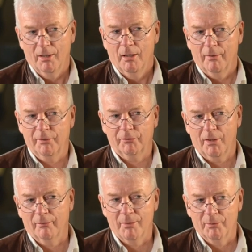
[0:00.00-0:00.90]
of this
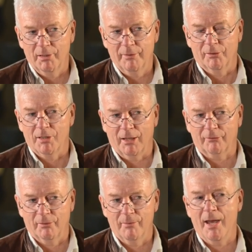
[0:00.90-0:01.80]
area we live in,
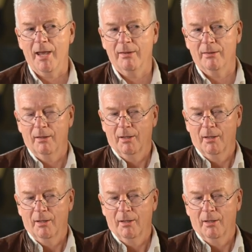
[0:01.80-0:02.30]
Castlemaine,